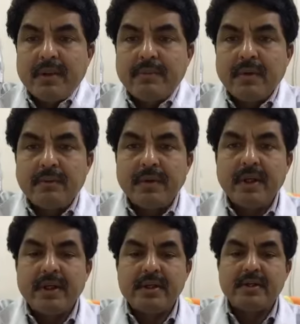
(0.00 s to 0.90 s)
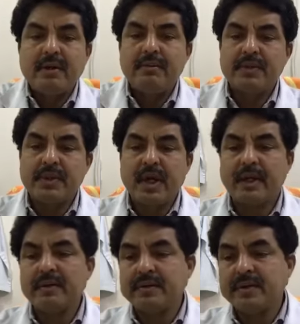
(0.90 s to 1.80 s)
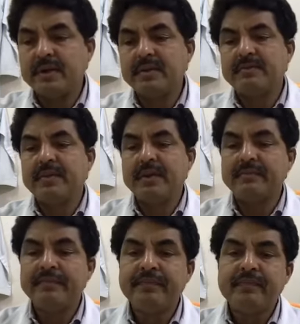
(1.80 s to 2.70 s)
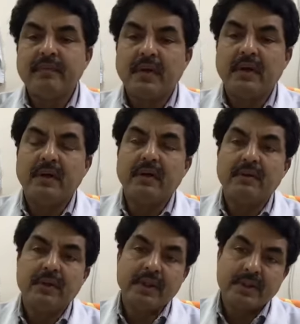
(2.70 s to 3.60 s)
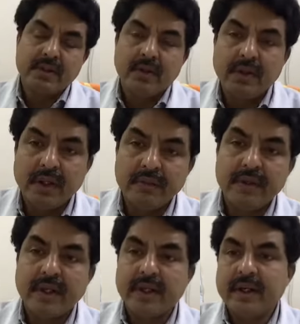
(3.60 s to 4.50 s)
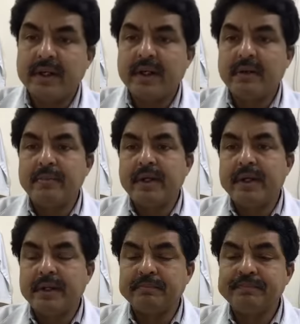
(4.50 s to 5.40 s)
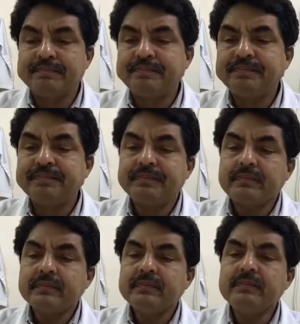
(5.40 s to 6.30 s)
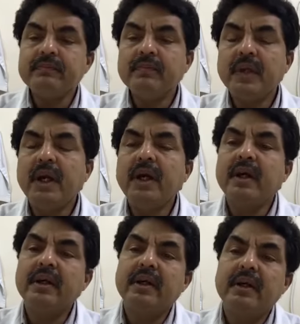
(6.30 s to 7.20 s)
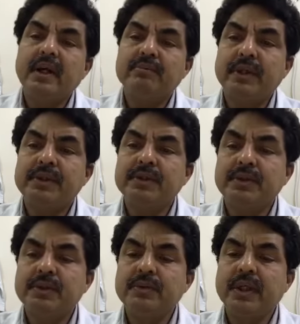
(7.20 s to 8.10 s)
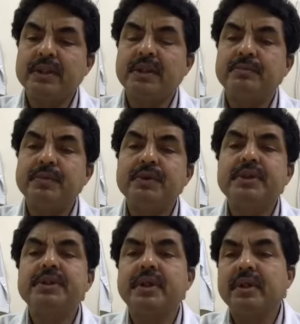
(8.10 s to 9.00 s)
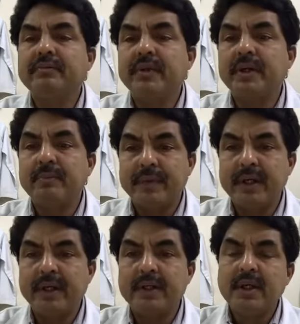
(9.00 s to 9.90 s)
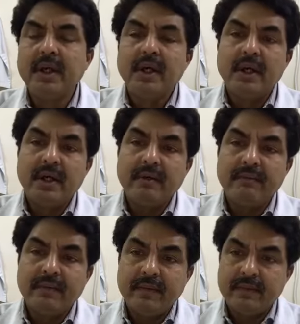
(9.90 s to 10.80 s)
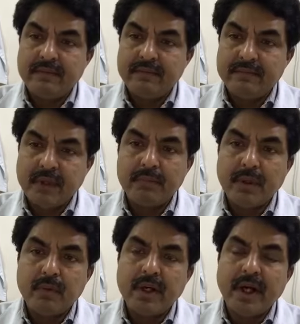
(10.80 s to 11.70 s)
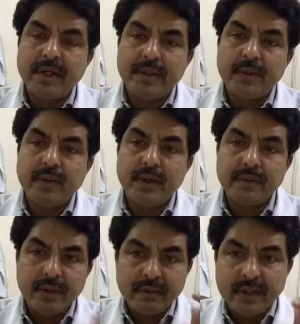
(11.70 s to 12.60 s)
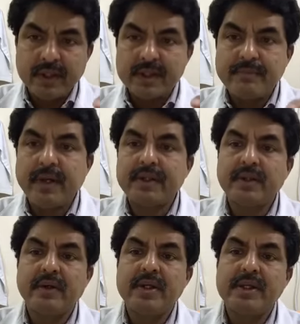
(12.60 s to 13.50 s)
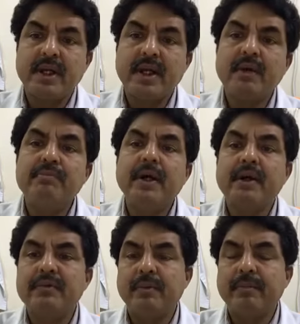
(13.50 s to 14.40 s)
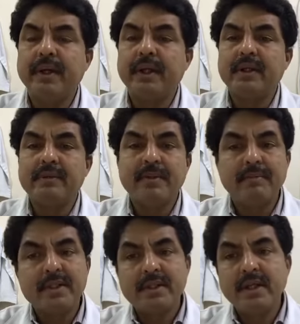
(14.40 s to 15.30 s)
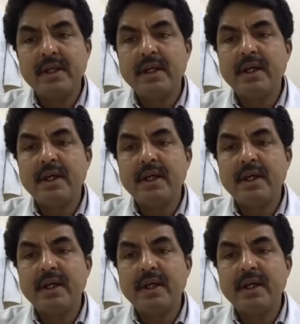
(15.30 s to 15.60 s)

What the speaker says: opening, it is almost diagnostic of the what is called the watering can perineum. And number two, what is the position of the opening? Number one, I told you during inspection is the number of opening. It may be single,